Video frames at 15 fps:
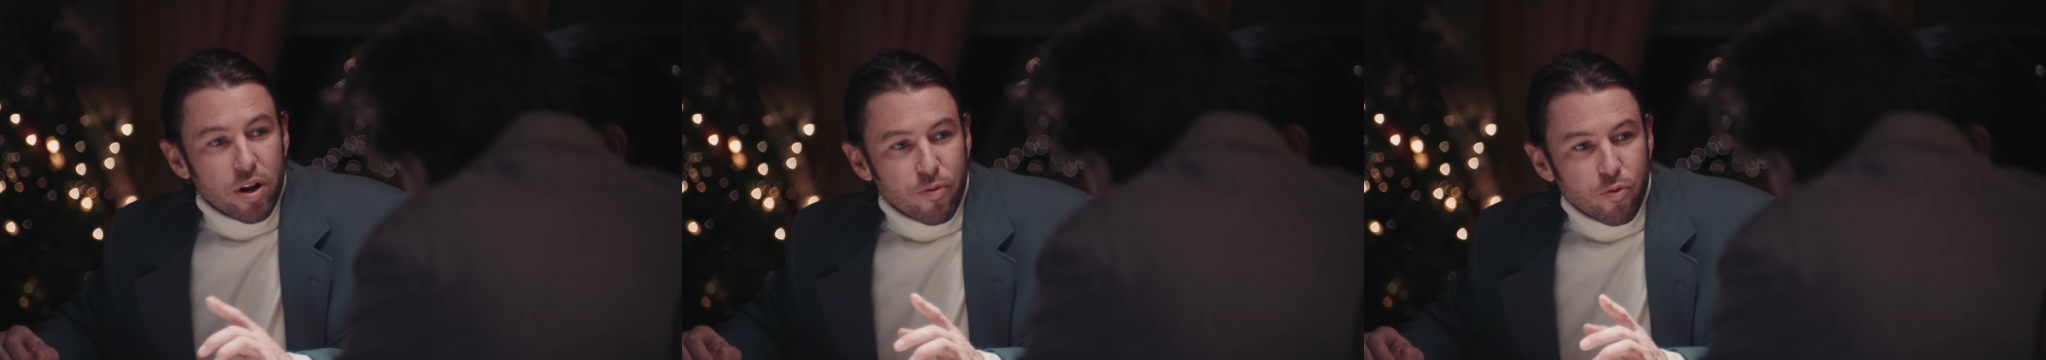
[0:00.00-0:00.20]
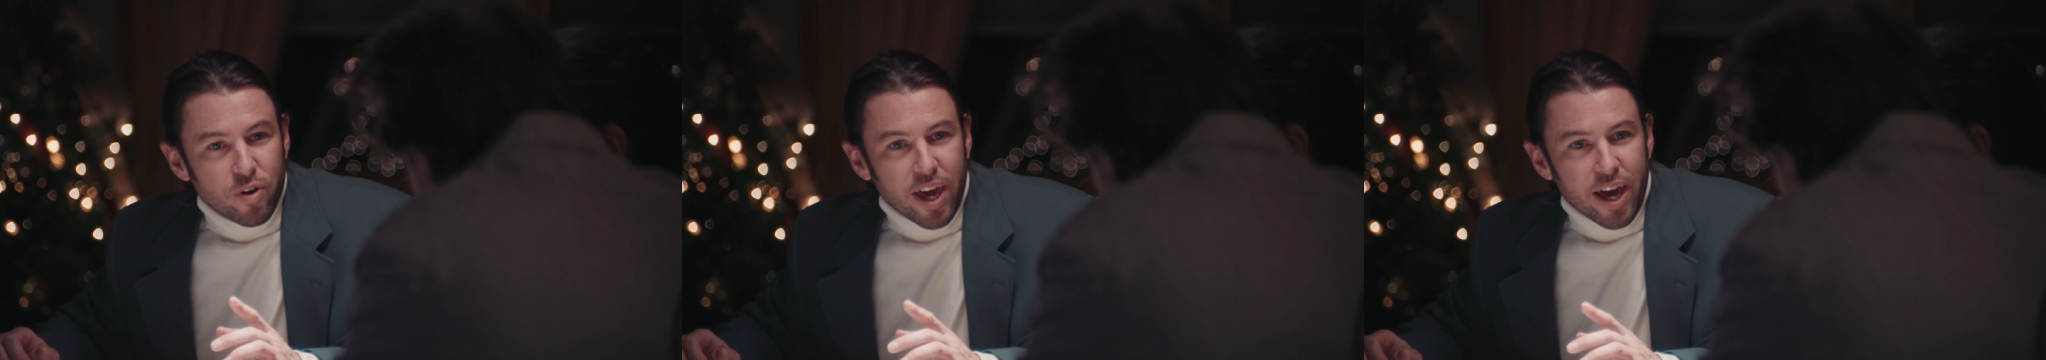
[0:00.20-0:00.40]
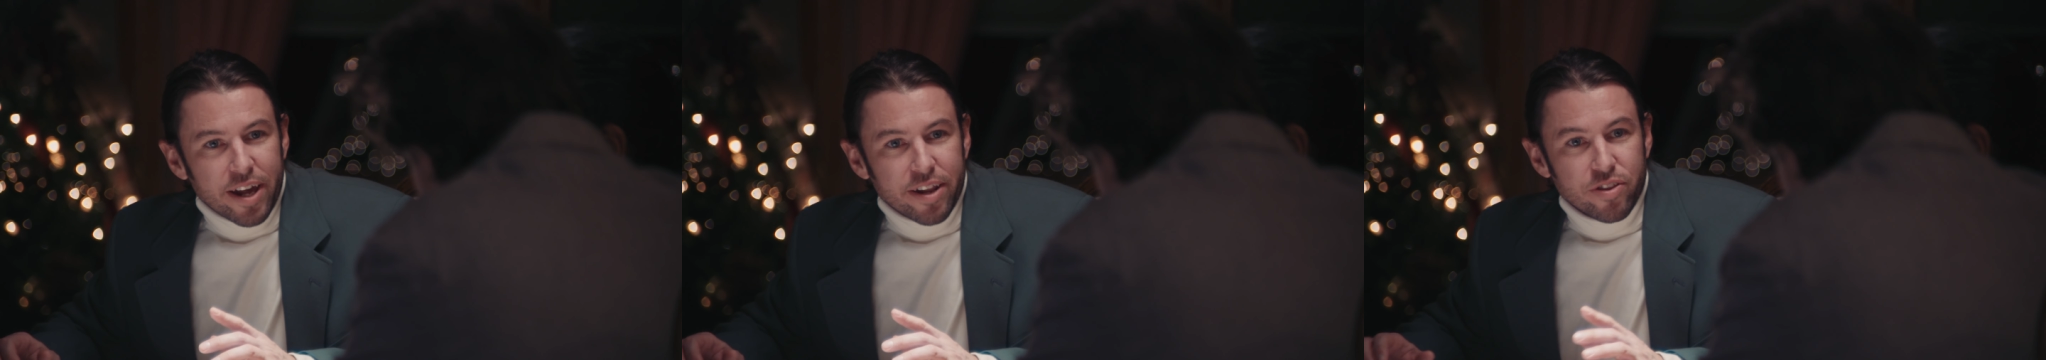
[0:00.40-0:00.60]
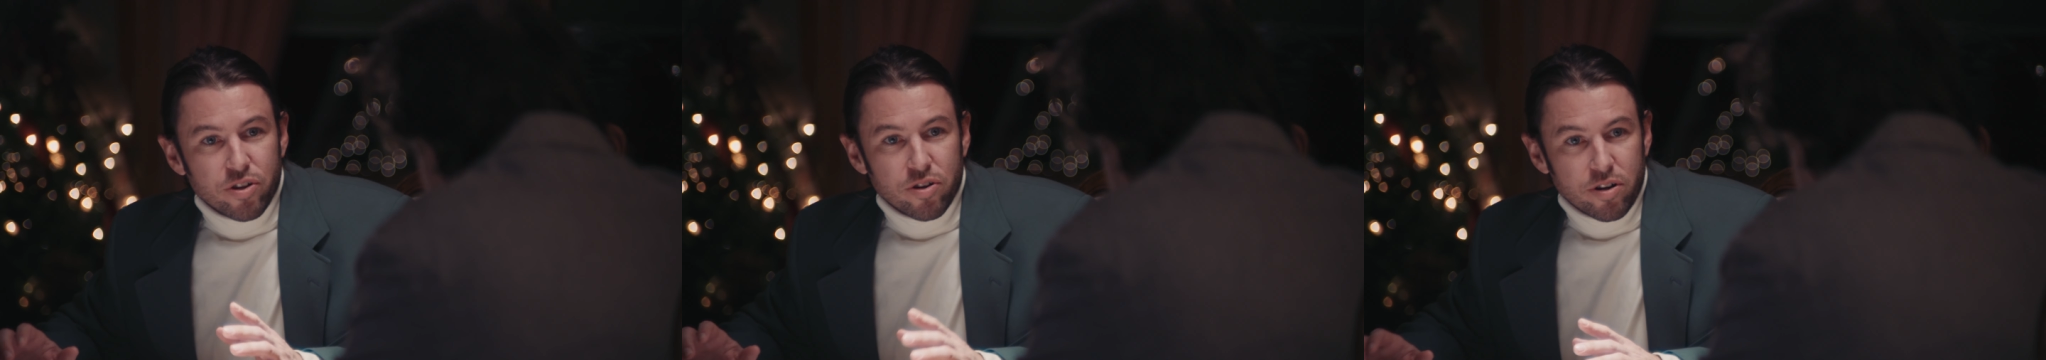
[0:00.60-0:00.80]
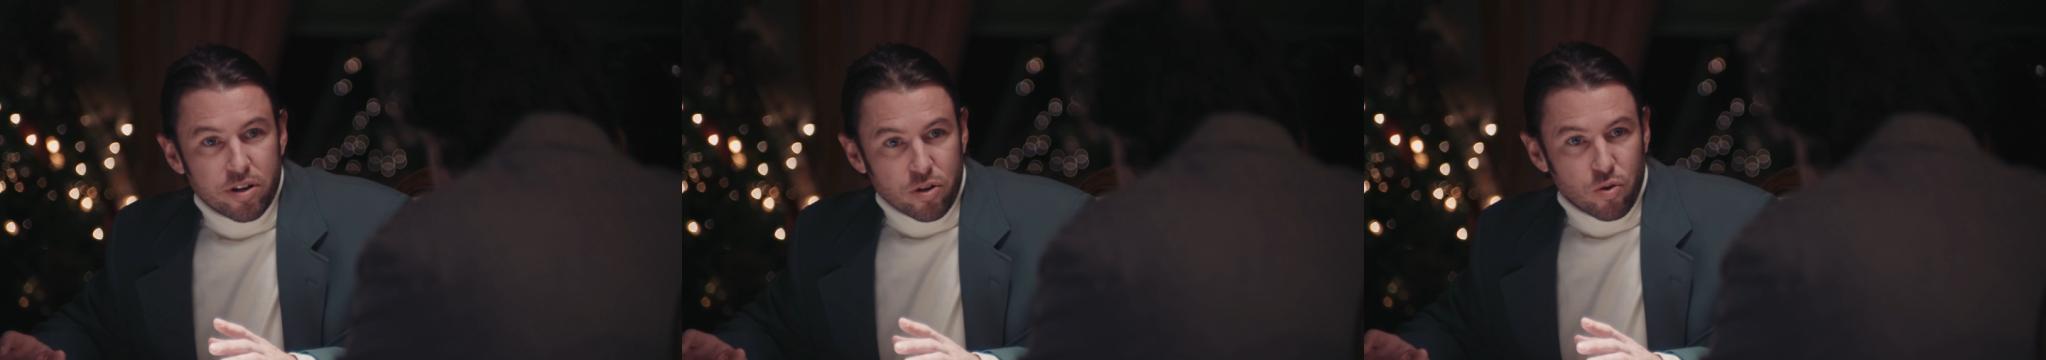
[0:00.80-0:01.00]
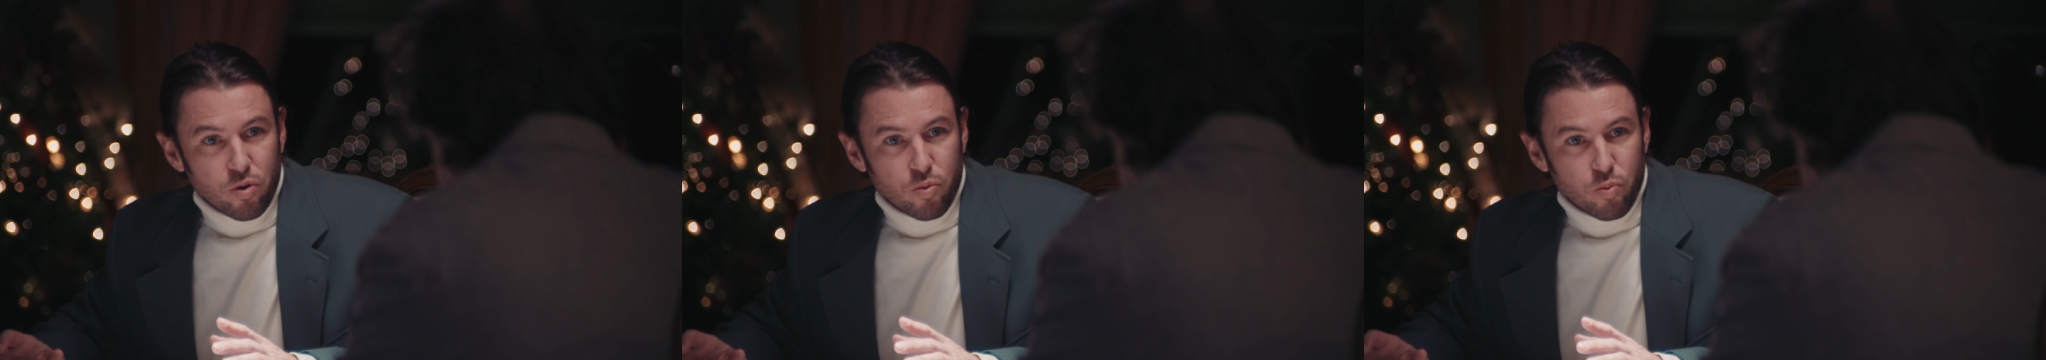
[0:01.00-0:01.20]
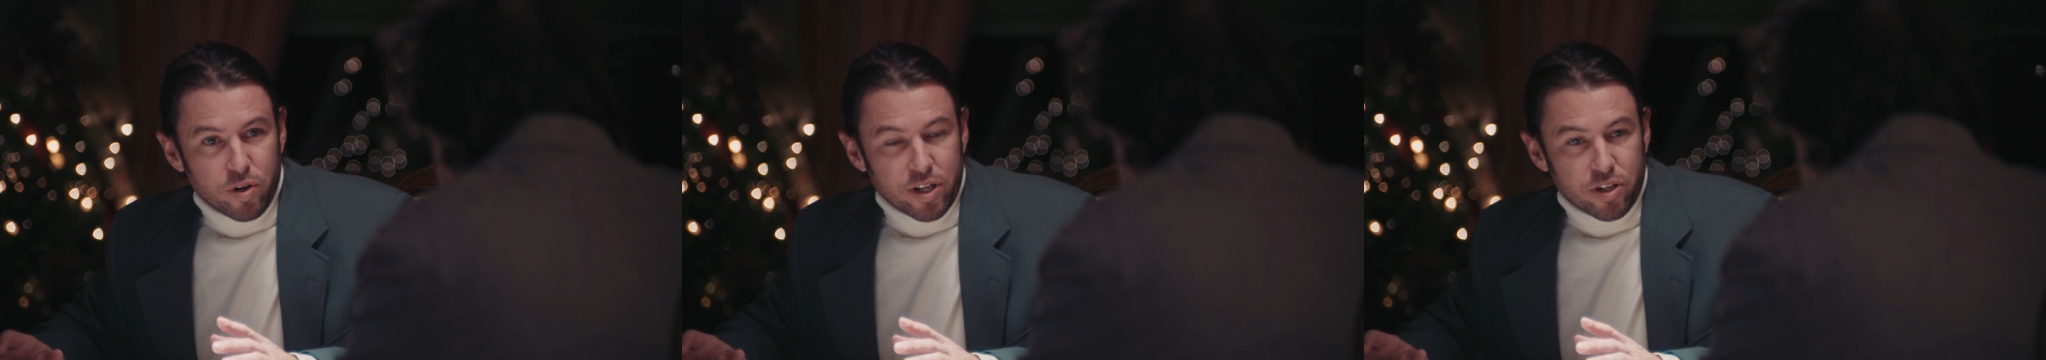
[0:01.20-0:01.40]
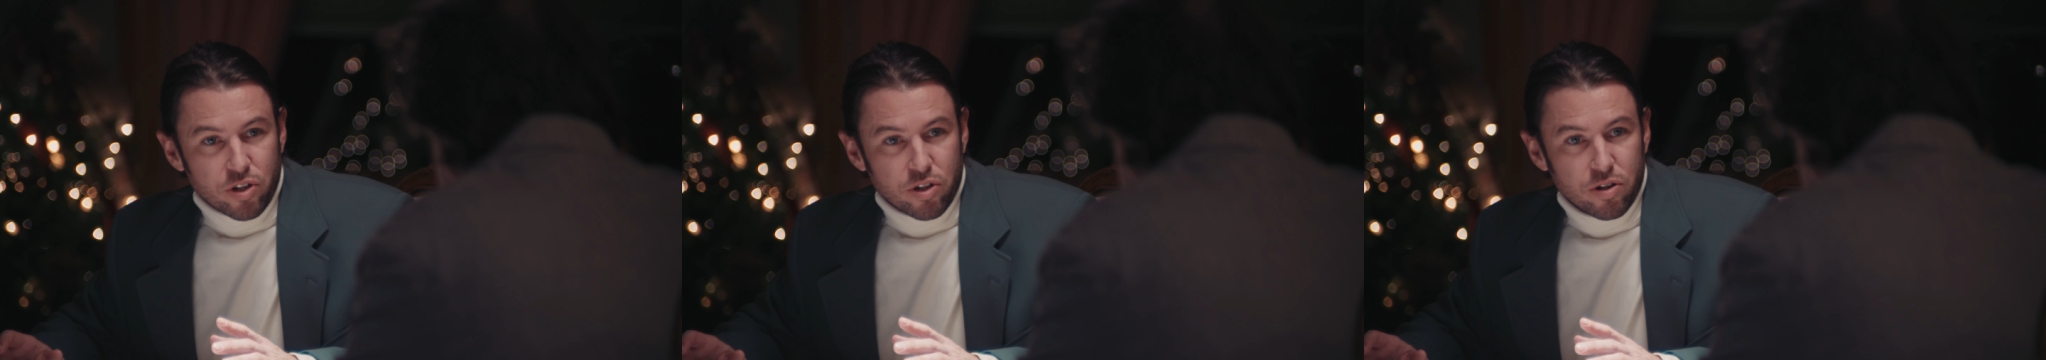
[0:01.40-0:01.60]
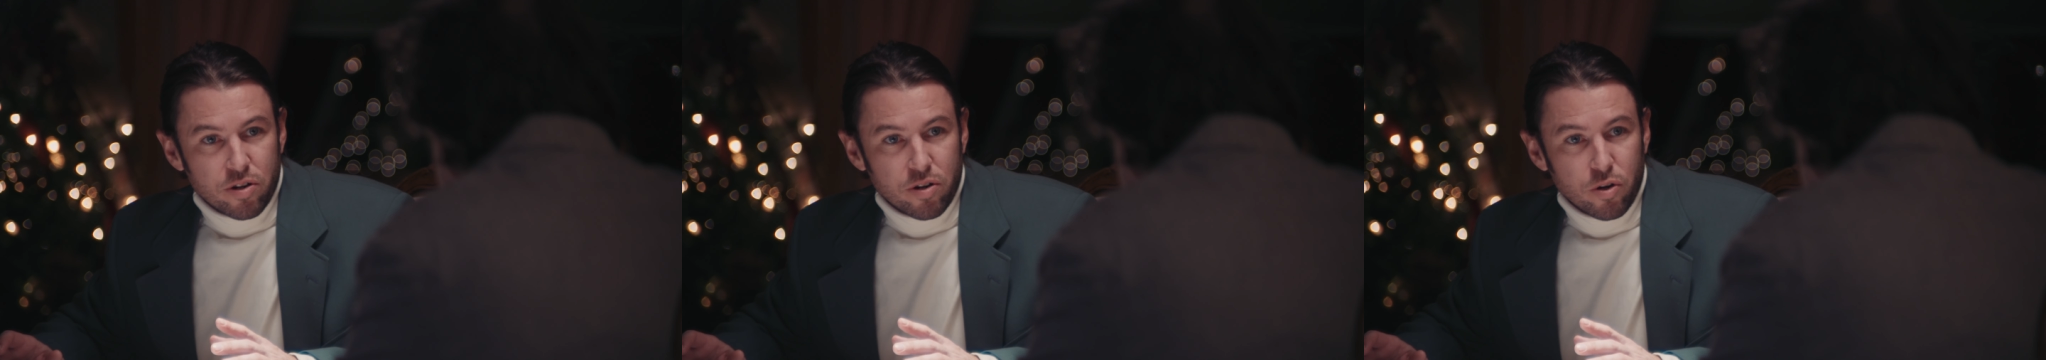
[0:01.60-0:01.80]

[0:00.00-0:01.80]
if we had a dirty old witch